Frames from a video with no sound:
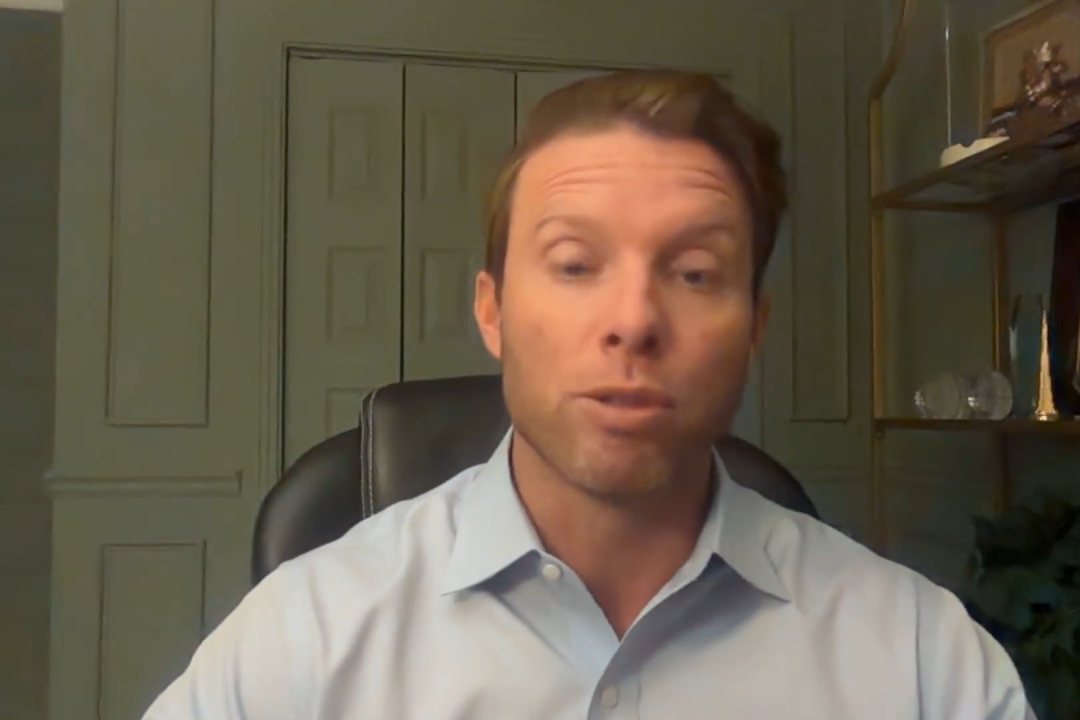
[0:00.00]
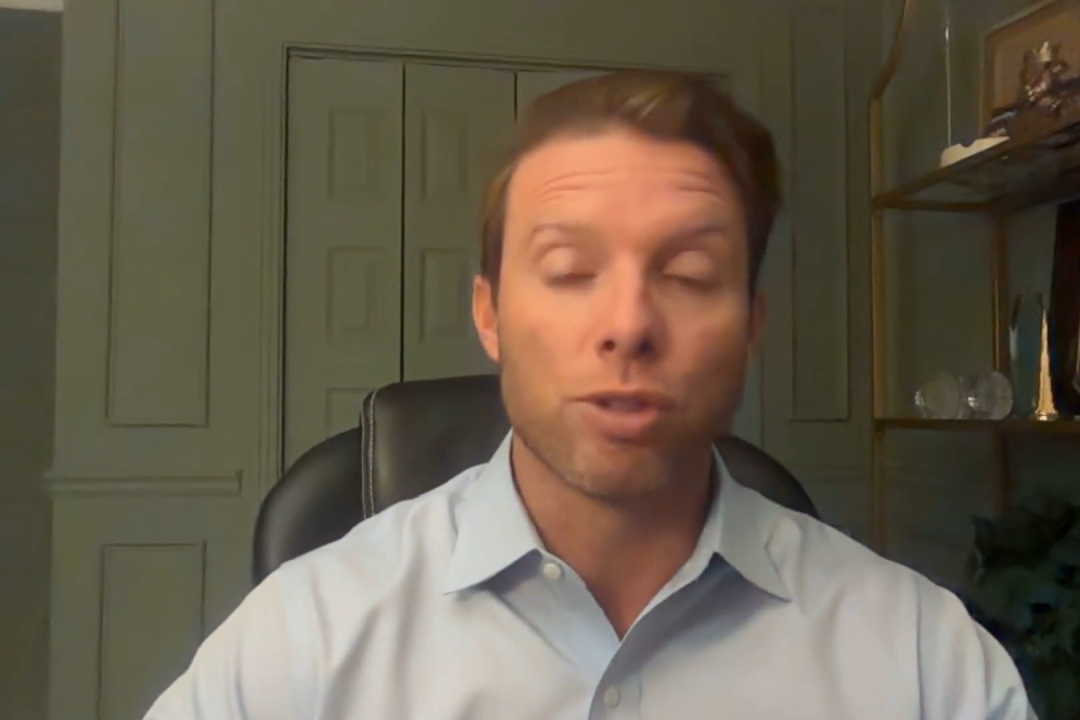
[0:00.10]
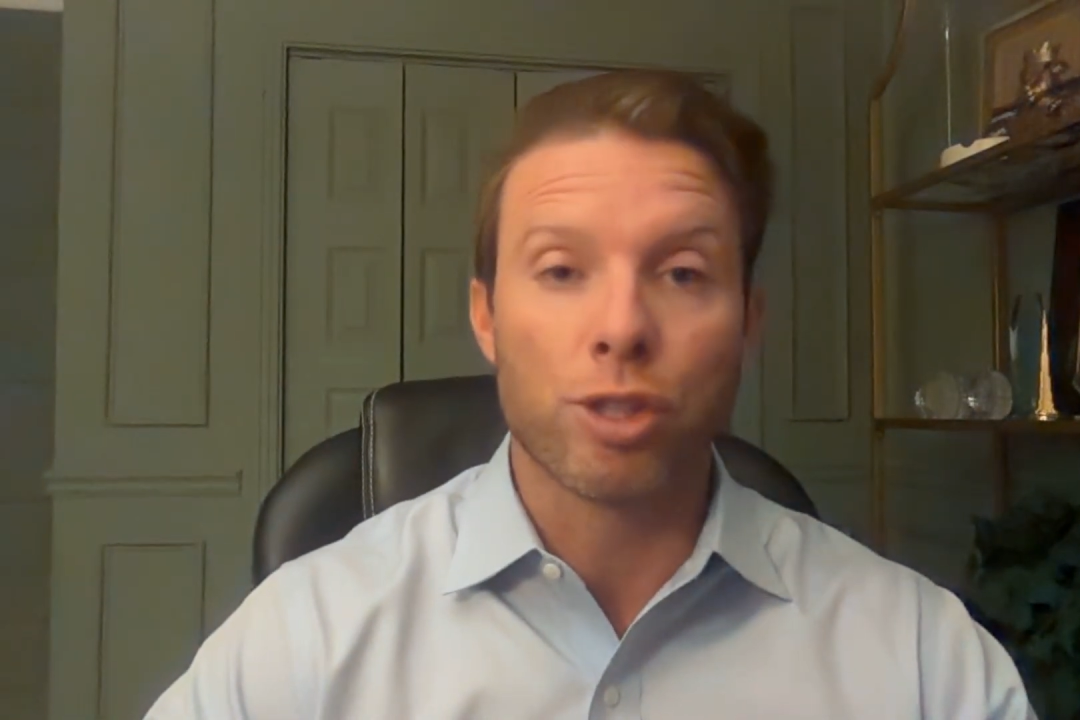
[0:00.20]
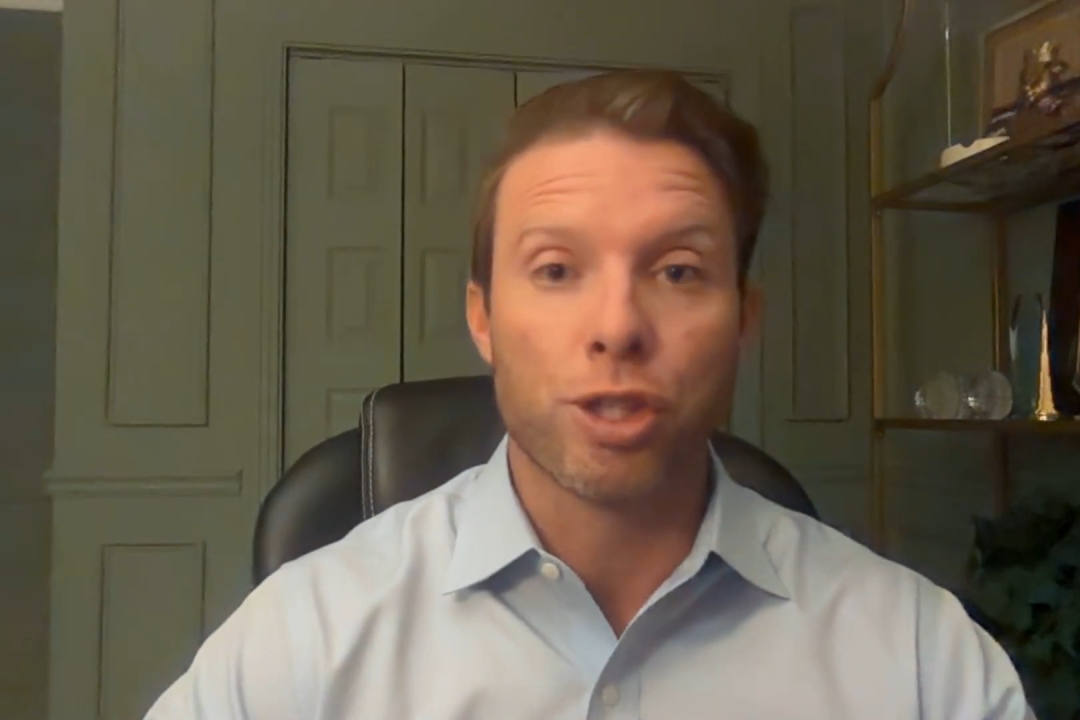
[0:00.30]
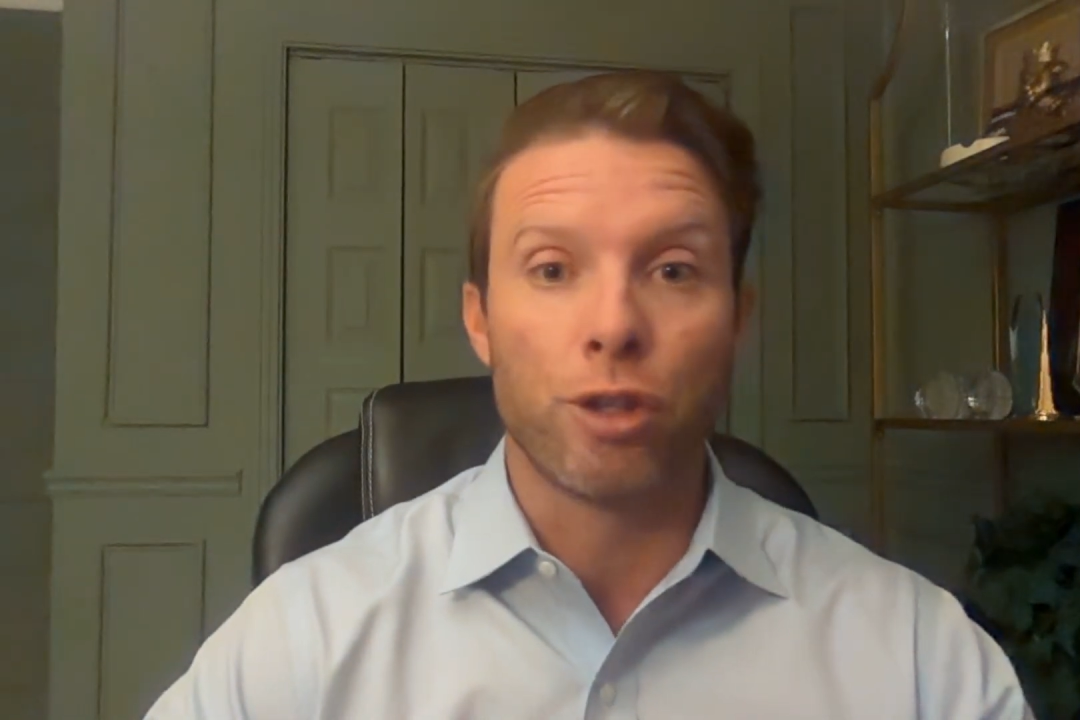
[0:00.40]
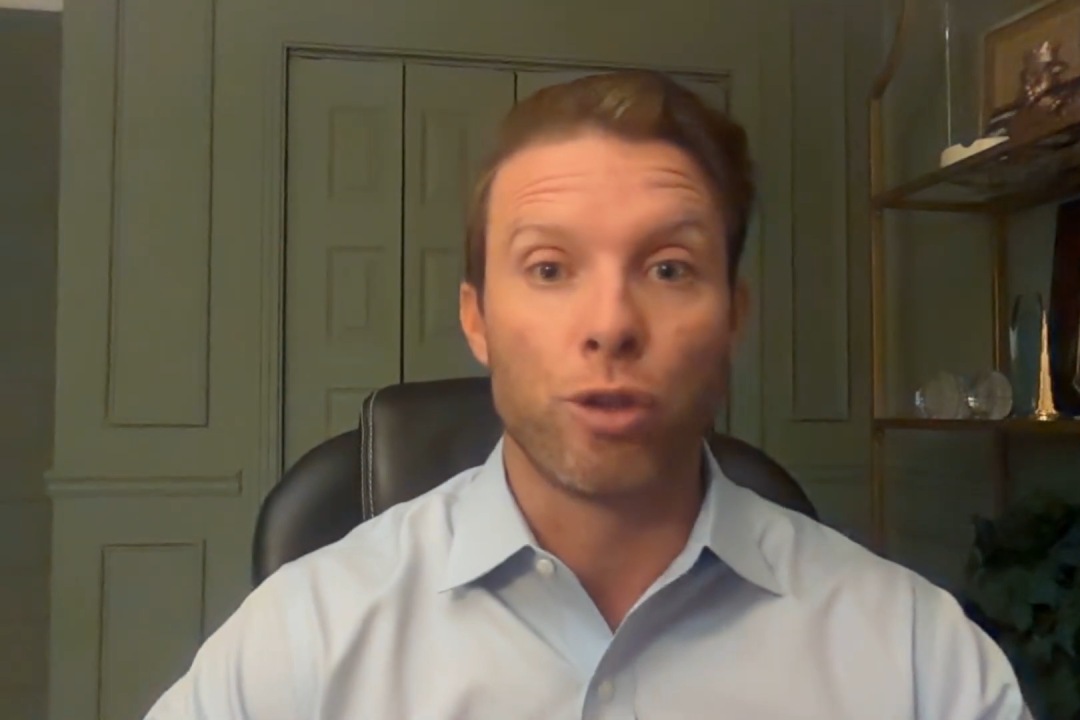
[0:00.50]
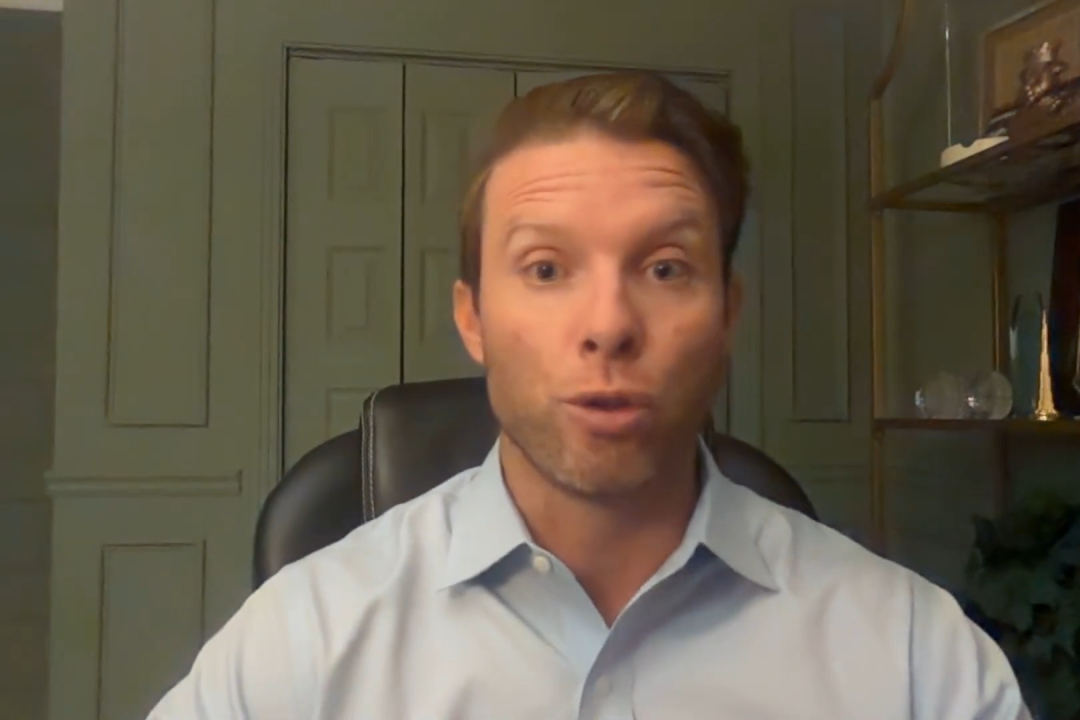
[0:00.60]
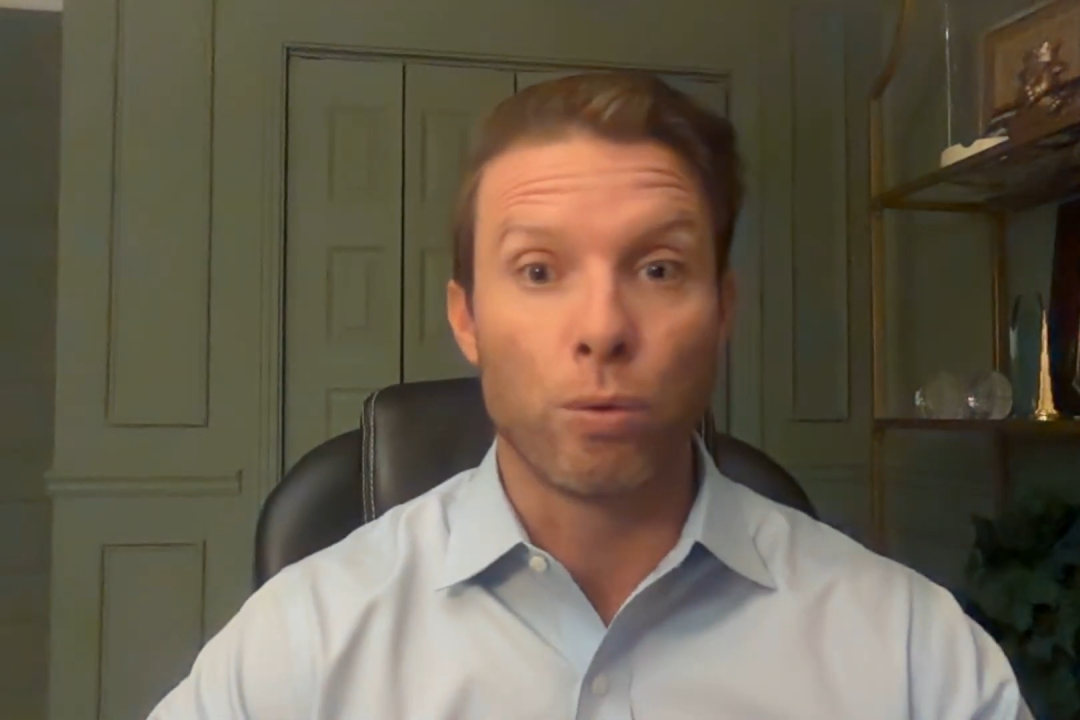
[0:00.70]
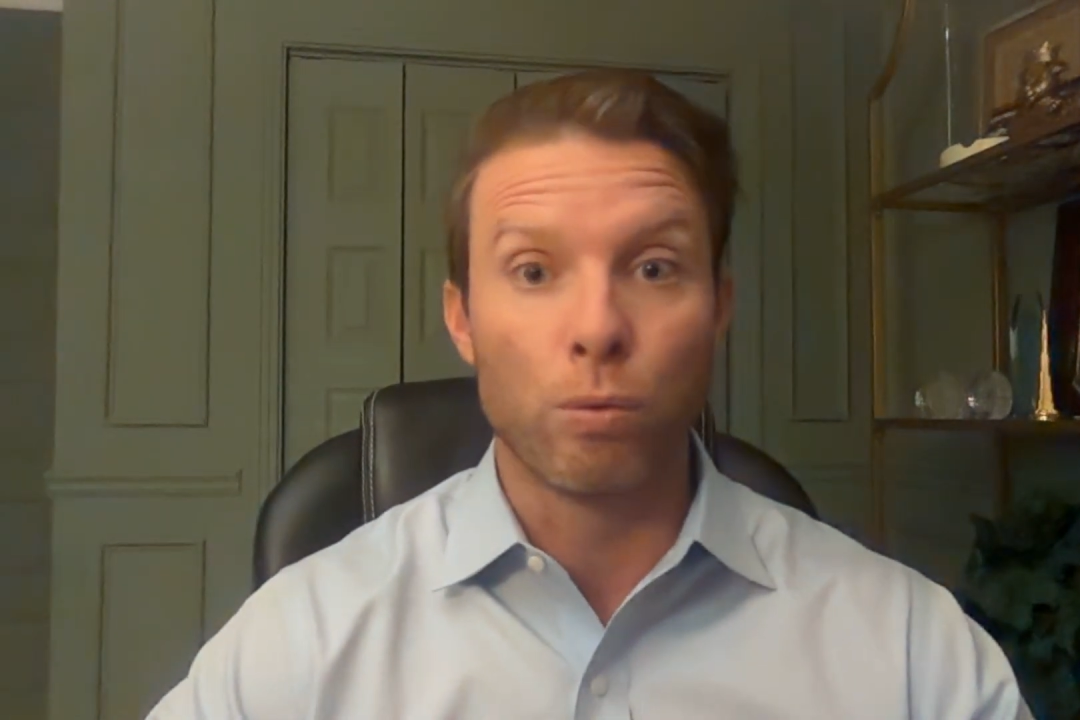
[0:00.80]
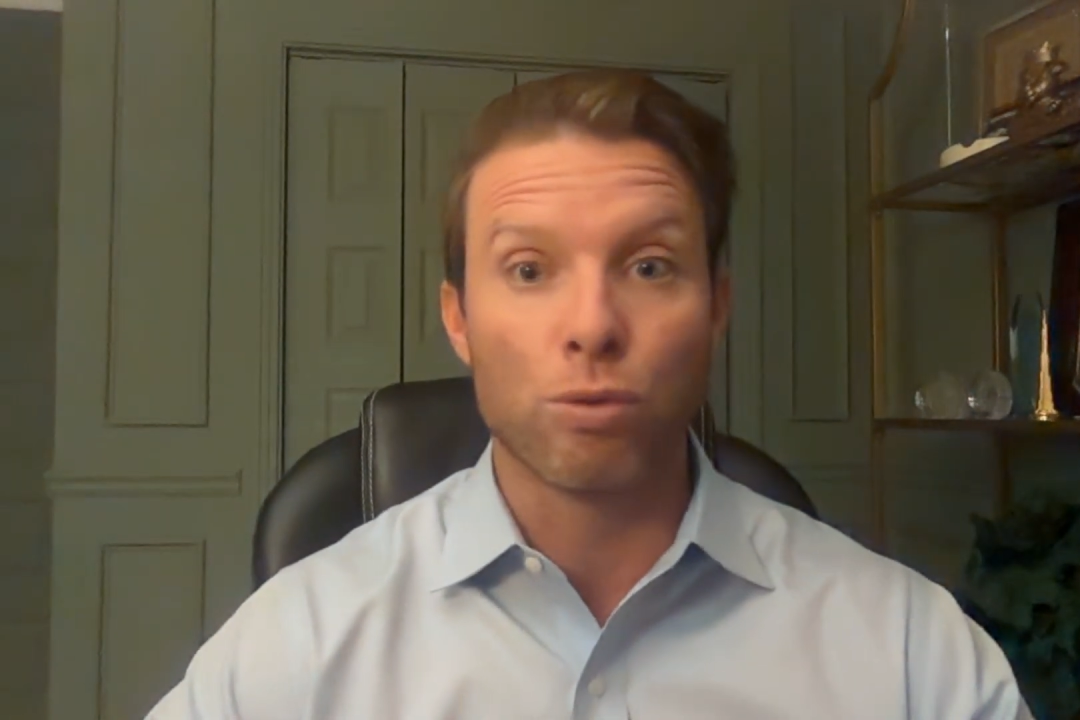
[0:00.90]
position
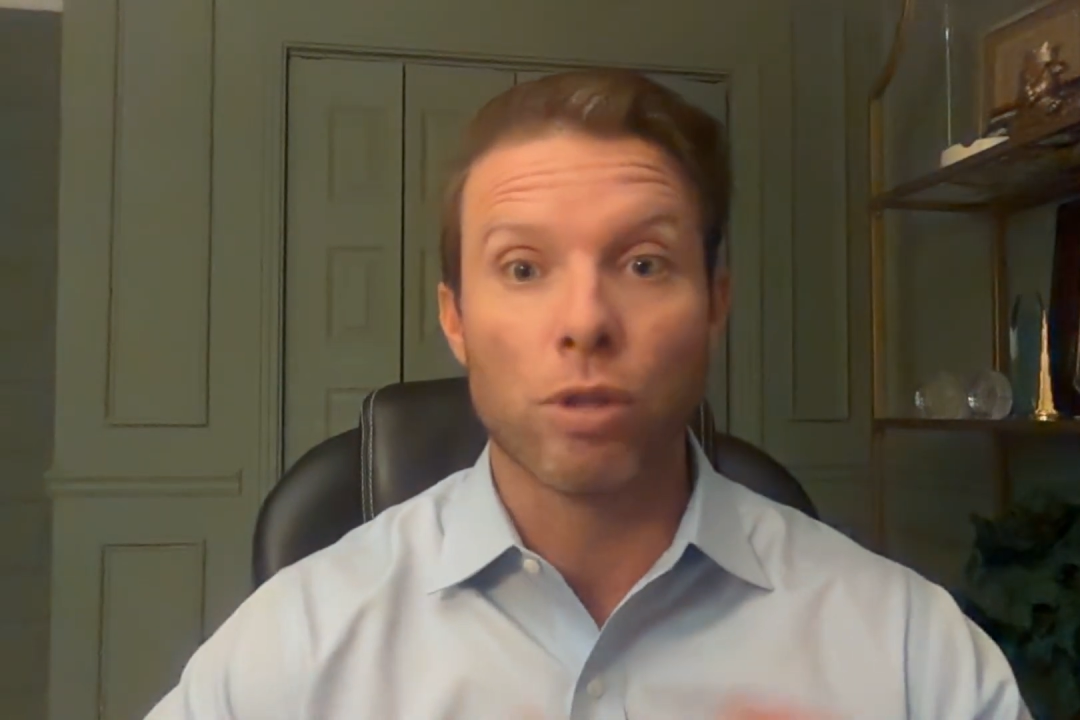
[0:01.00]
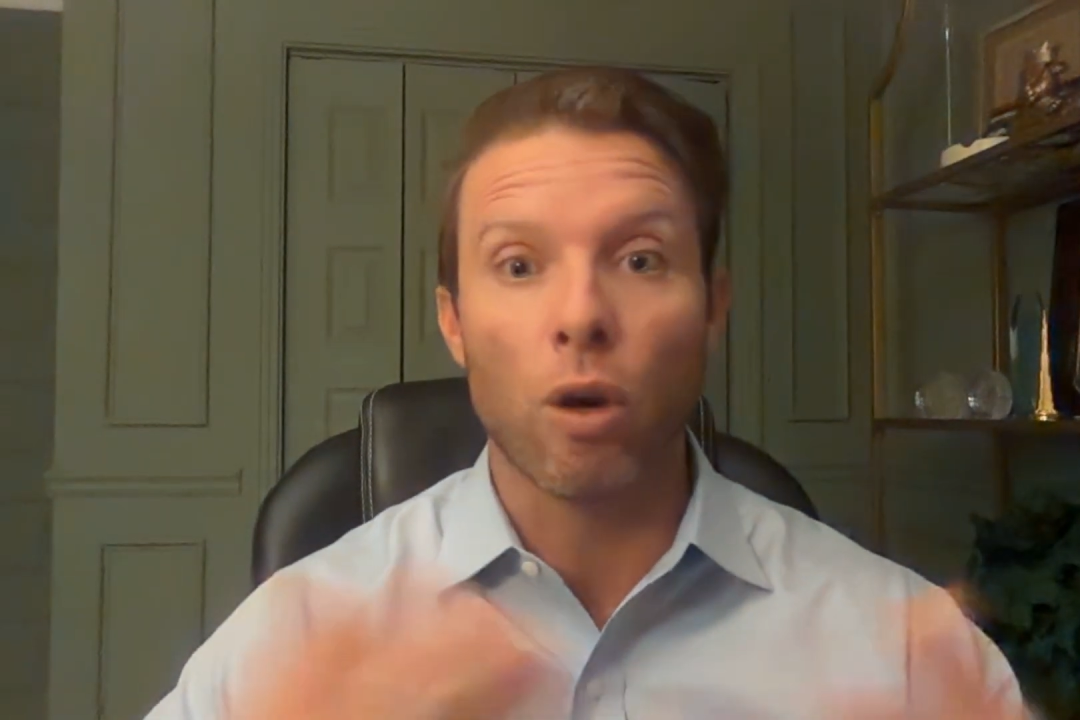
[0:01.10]
use